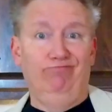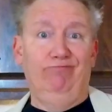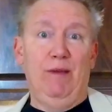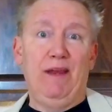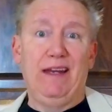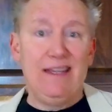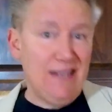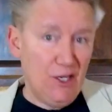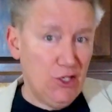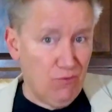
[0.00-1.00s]
I mean, it's
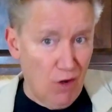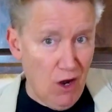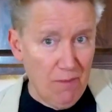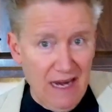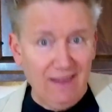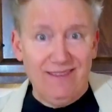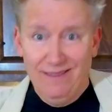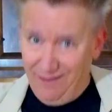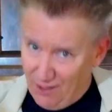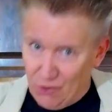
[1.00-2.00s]
not just raw meat.
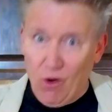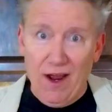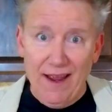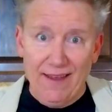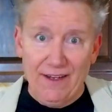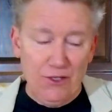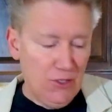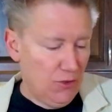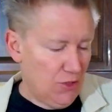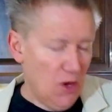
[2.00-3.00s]
There's raw egg in there too.
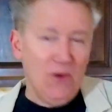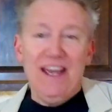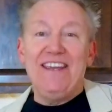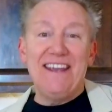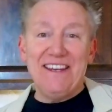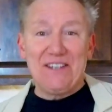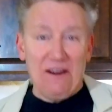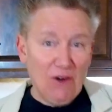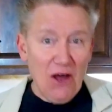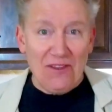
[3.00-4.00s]
So you get to
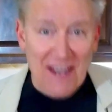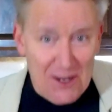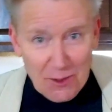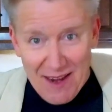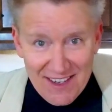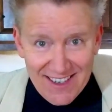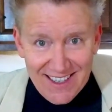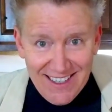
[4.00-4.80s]
cover all the danger bases.